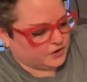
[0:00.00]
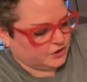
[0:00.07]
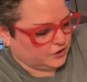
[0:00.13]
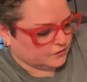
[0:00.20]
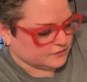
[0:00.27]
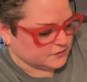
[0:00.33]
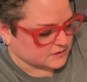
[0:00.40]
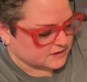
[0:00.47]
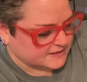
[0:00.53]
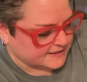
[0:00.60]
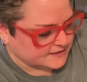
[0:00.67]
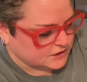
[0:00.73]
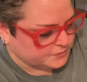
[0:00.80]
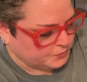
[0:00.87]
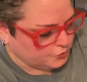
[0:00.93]
cute. So it
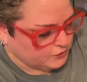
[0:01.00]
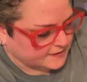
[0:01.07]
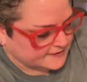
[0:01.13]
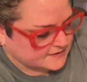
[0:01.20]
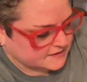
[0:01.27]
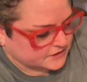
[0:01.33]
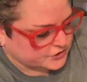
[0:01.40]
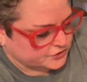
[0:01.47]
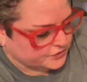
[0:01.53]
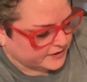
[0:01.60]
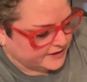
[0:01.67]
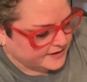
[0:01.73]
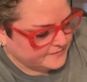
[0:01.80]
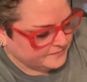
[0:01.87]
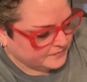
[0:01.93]
says spooky
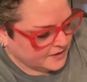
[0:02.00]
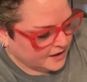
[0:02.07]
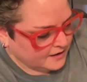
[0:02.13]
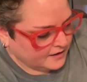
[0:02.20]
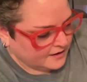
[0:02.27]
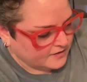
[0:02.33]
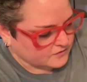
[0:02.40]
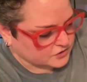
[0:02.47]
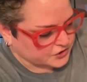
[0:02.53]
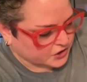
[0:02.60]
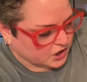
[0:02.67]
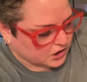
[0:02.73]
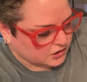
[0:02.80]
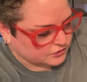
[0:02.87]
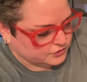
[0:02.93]
stitchery, and there's a
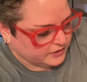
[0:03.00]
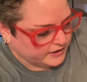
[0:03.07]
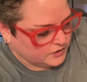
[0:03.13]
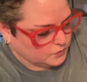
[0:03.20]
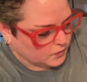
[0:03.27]
cauldron in